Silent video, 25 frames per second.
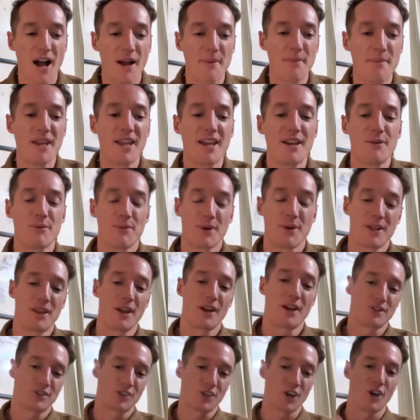I'm here with
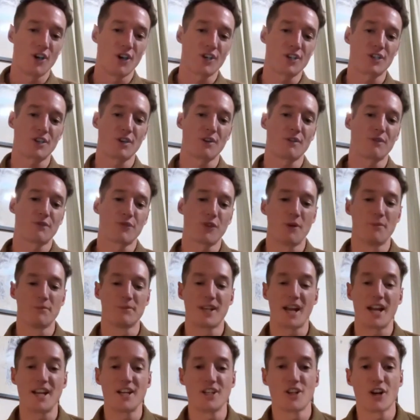Josh from
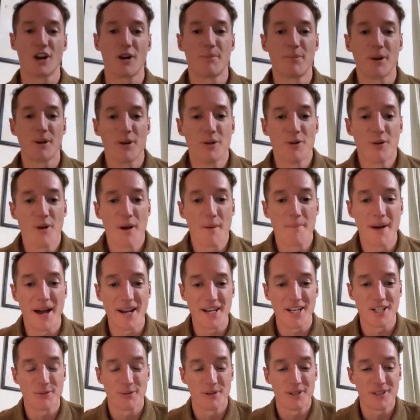Deja Blue
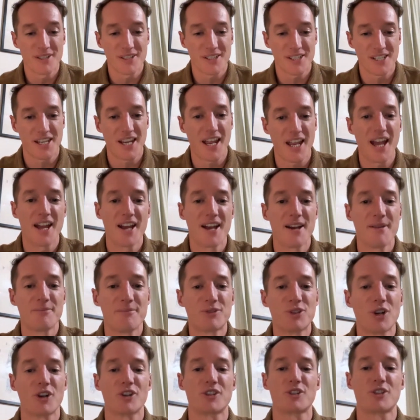Management.
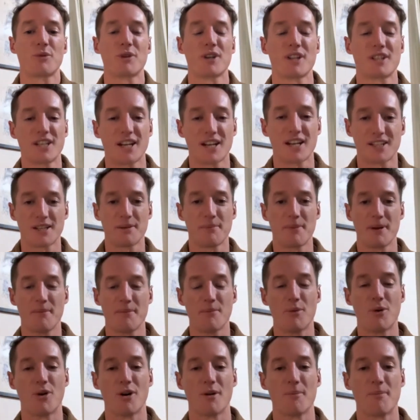Josh, do you want to tell us a bit
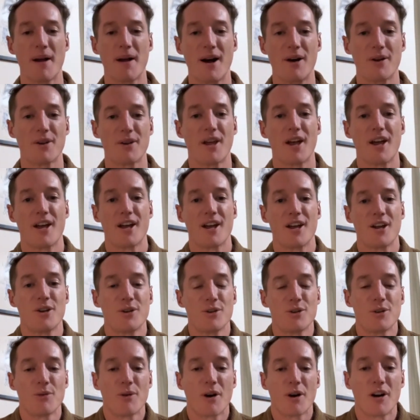more about who
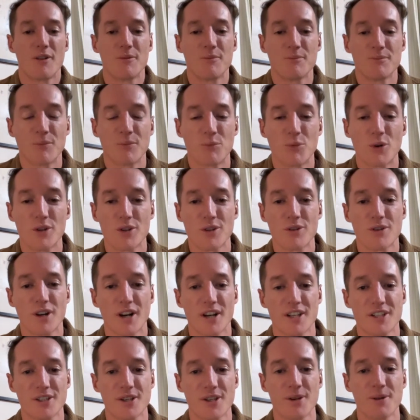you are and what you
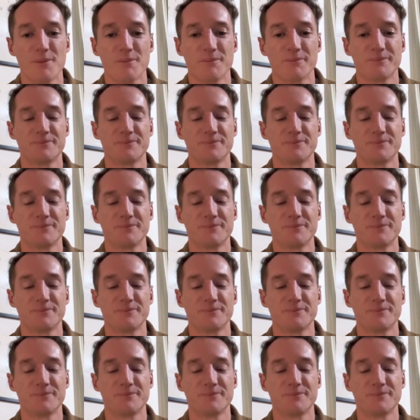guys do?